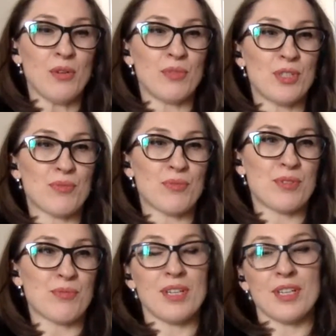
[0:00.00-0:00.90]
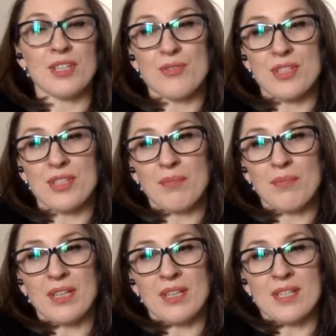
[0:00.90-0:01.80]
which was really
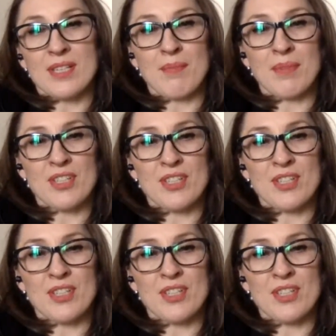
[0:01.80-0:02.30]
interesting because, I mean,